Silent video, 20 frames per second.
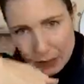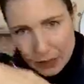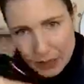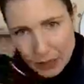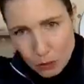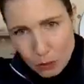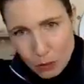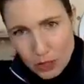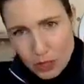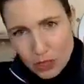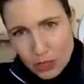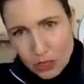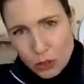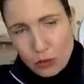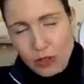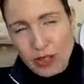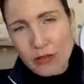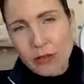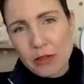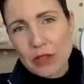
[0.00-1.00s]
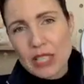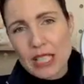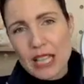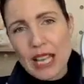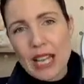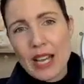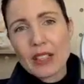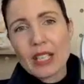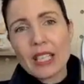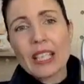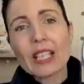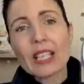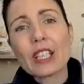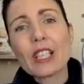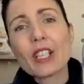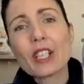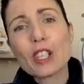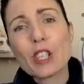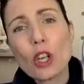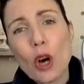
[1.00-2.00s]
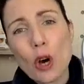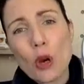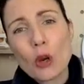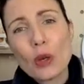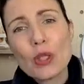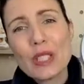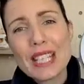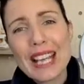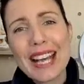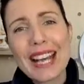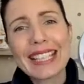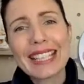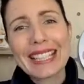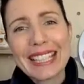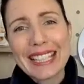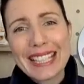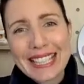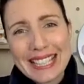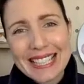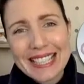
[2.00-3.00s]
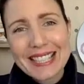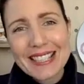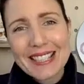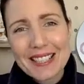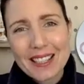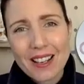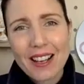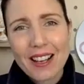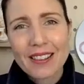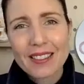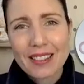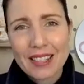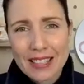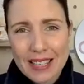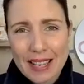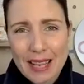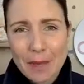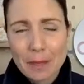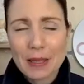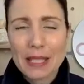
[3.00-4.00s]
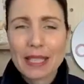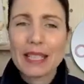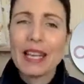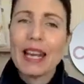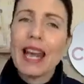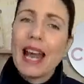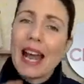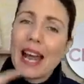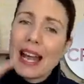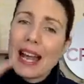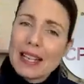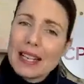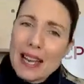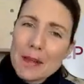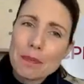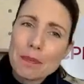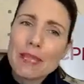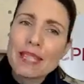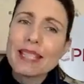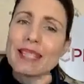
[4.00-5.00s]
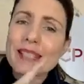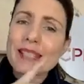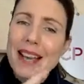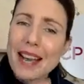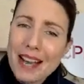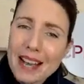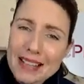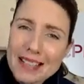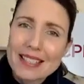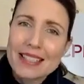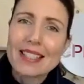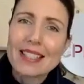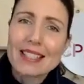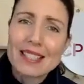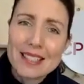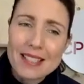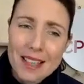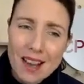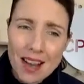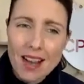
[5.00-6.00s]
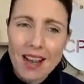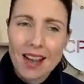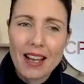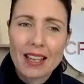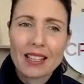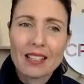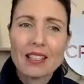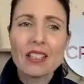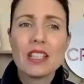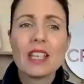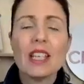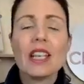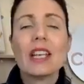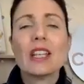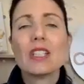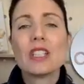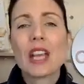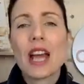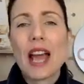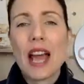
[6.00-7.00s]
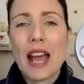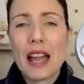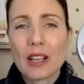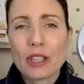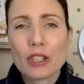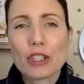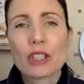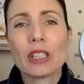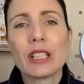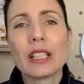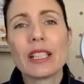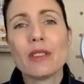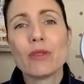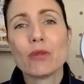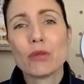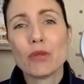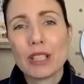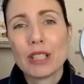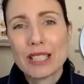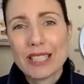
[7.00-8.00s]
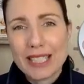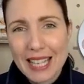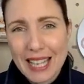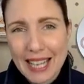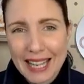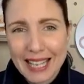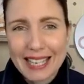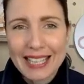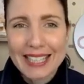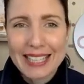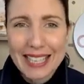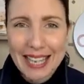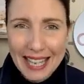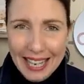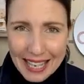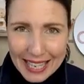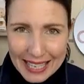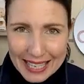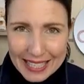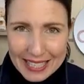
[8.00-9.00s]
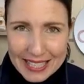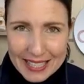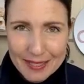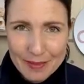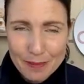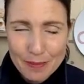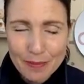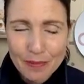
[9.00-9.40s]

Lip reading: liquid can travel down, it can go down inside the nappy, and nappies are designed to actually retain heat.